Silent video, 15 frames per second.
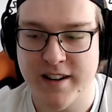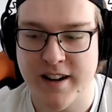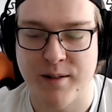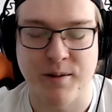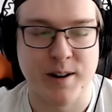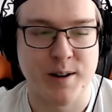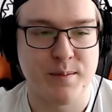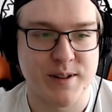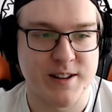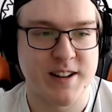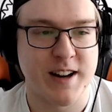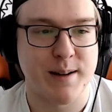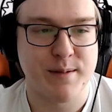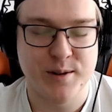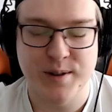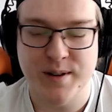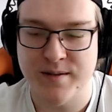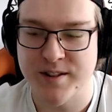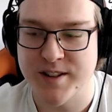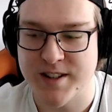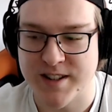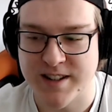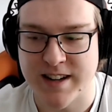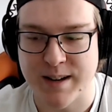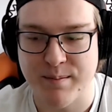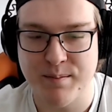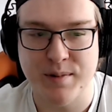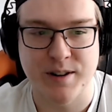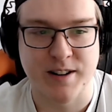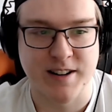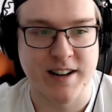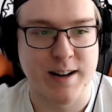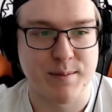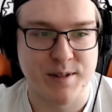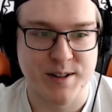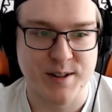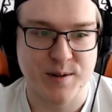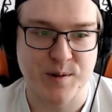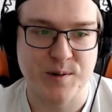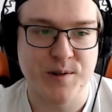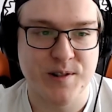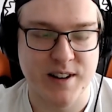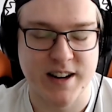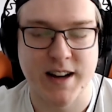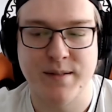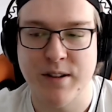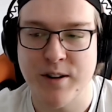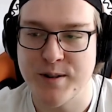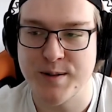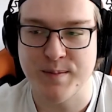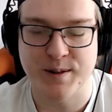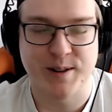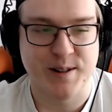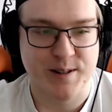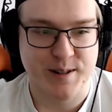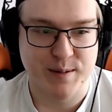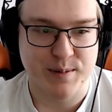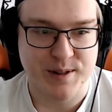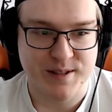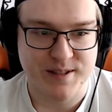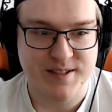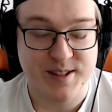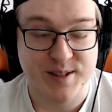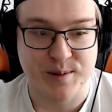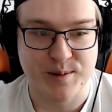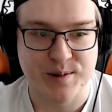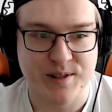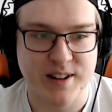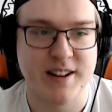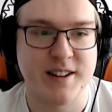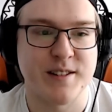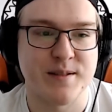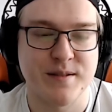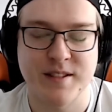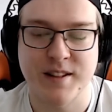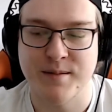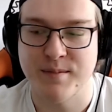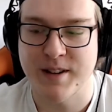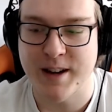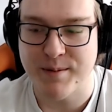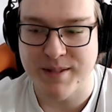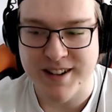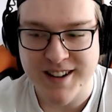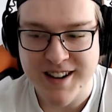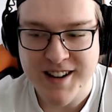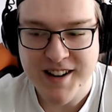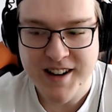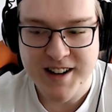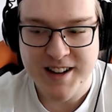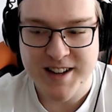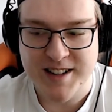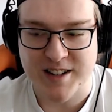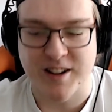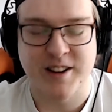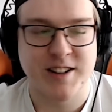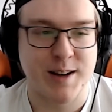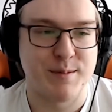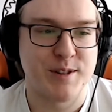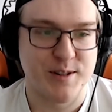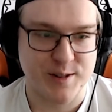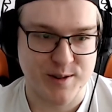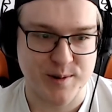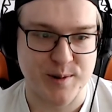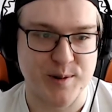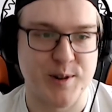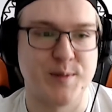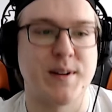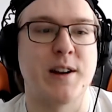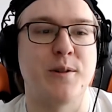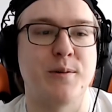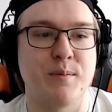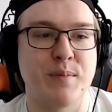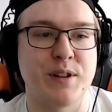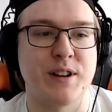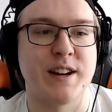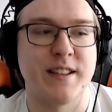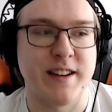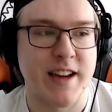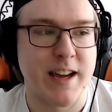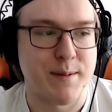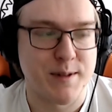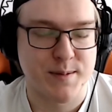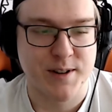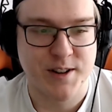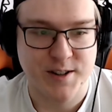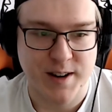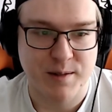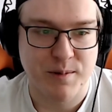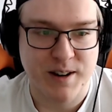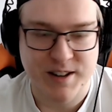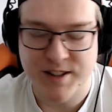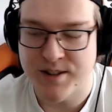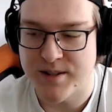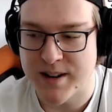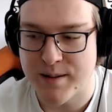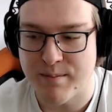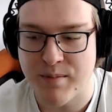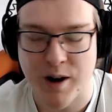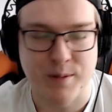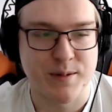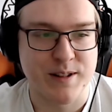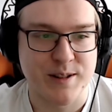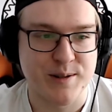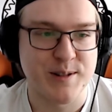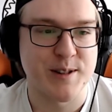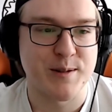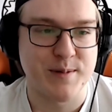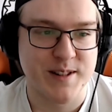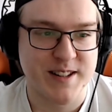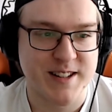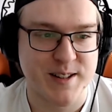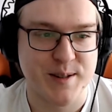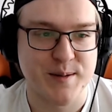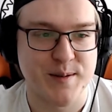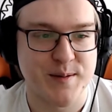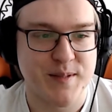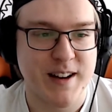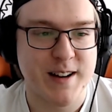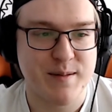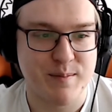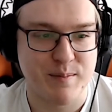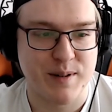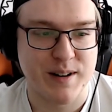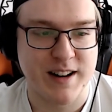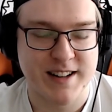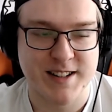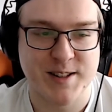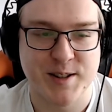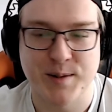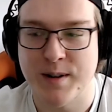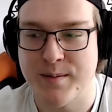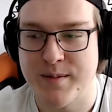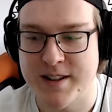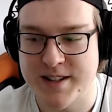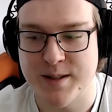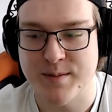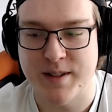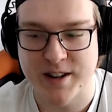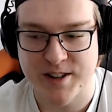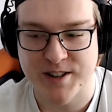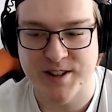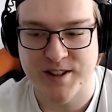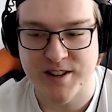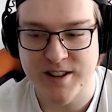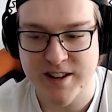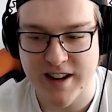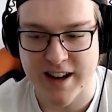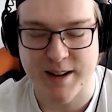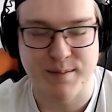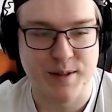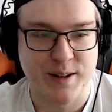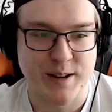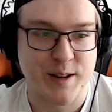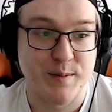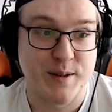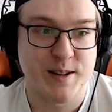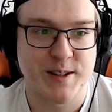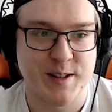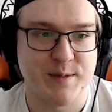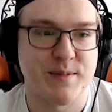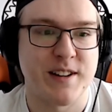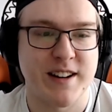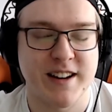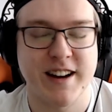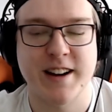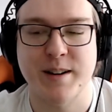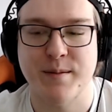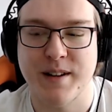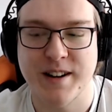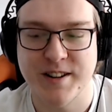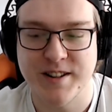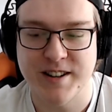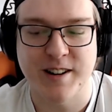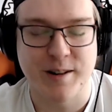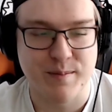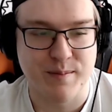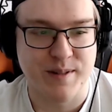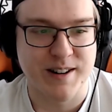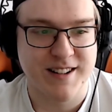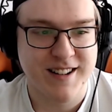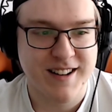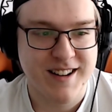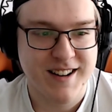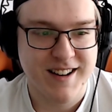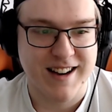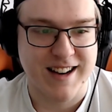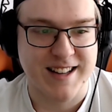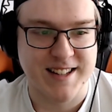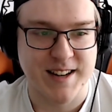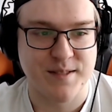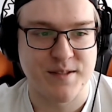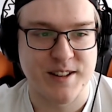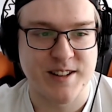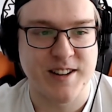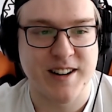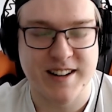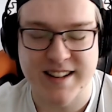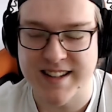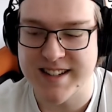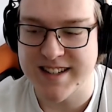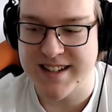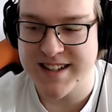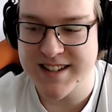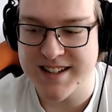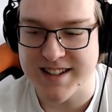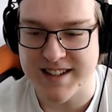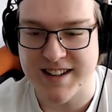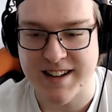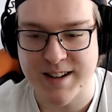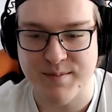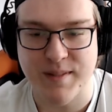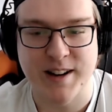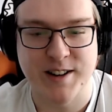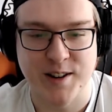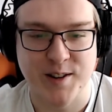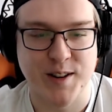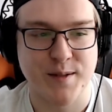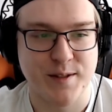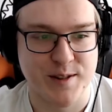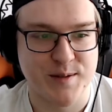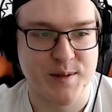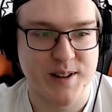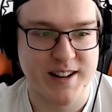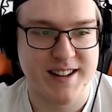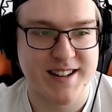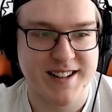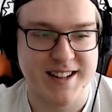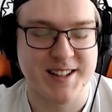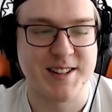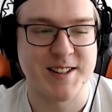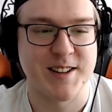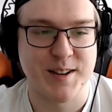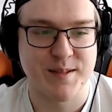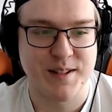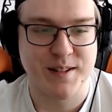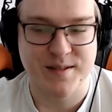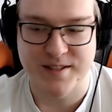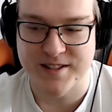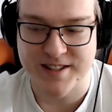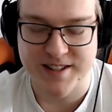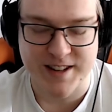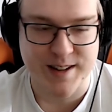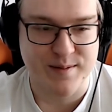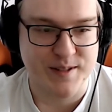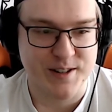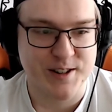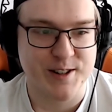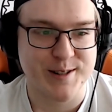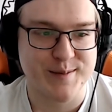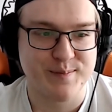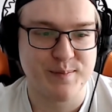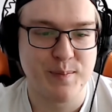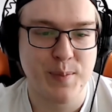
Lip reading: I want to put time into it versus like putting time into school, and I've always personally put school ahead of gaming. So a lot of times during the school term, I don't play the game as much as I'd want to, and I probably lose a little bit of skill from that. But I just do my best to make sure I can be like the best teammate I can and manage it all. But it's definitely not easy to like manage all the different ones. It takes a lot of effort and time for sure.